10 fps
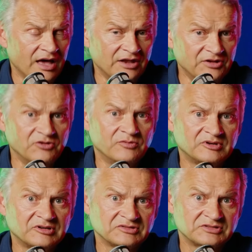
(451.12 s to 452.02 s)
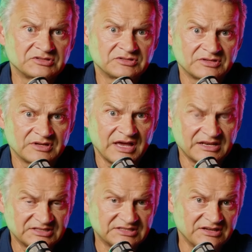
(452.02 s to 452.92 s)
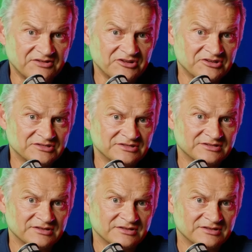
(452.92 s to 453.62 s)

a numerous and serious